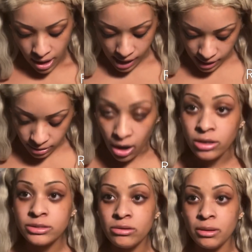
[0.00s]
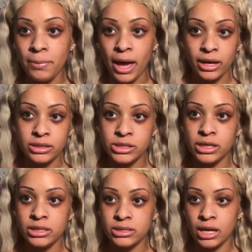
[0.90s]
And also the
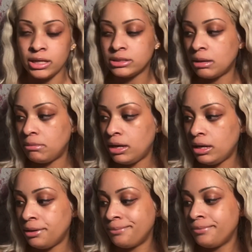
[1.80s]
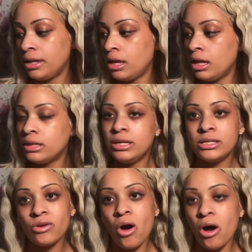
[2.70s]
packaging is nice. I mean,
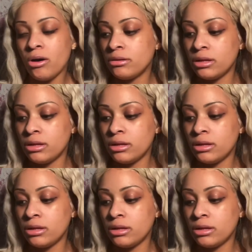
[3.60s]
these are all